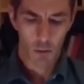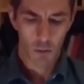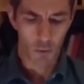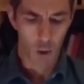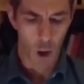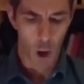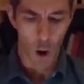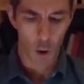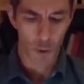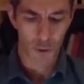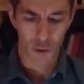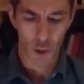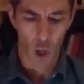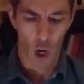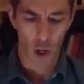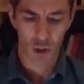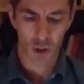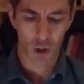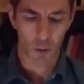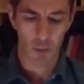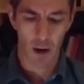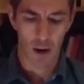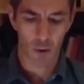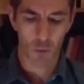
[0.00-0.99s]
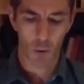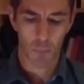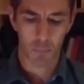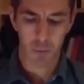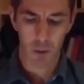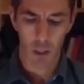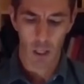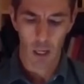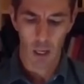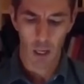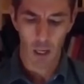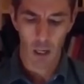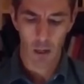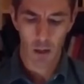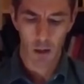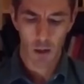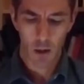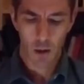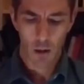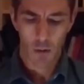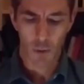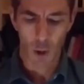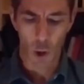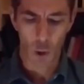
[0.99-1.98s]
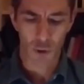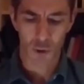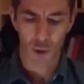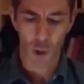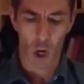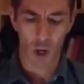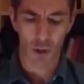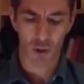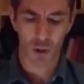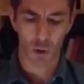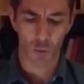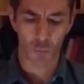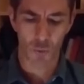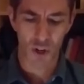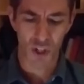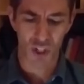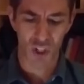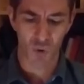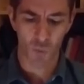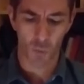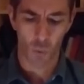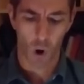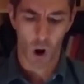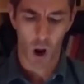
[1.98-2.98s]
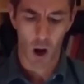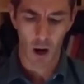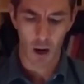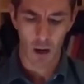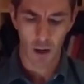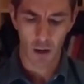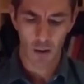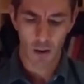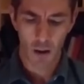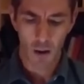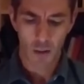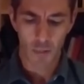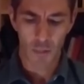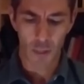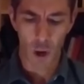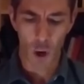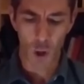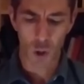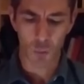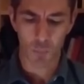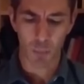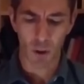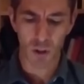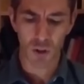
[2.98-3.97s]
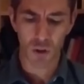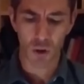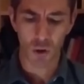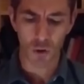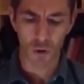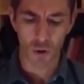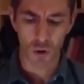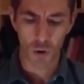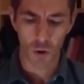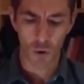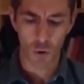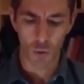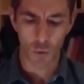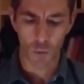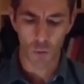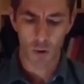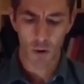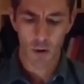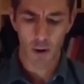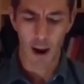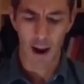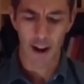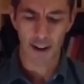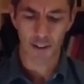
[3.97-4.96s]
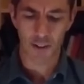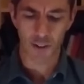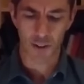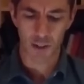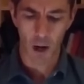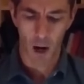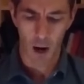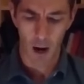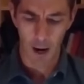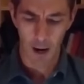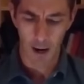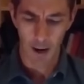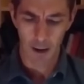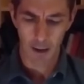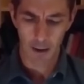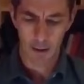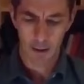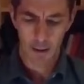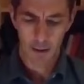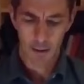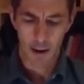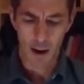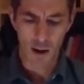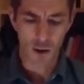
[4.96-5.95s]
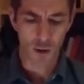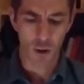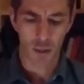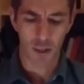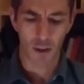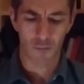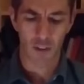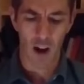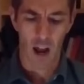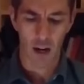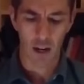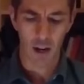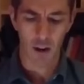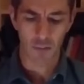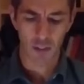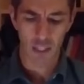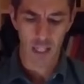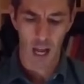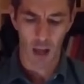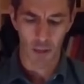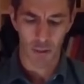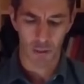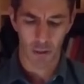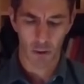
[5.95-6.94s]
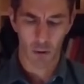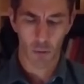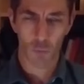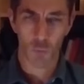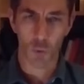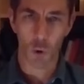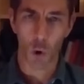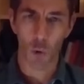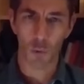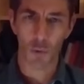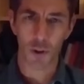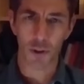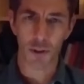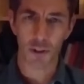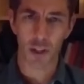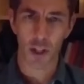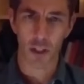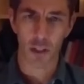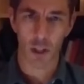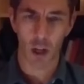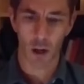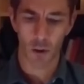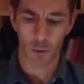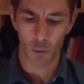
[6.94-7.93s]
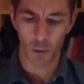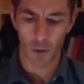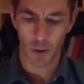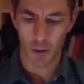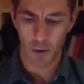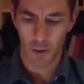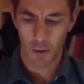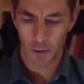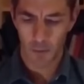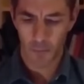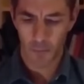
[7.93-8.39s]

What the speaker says: Theirs not to make reply. Theirs not to reason why. Theirs but to do and die. Into the Valley of Death rode the 600.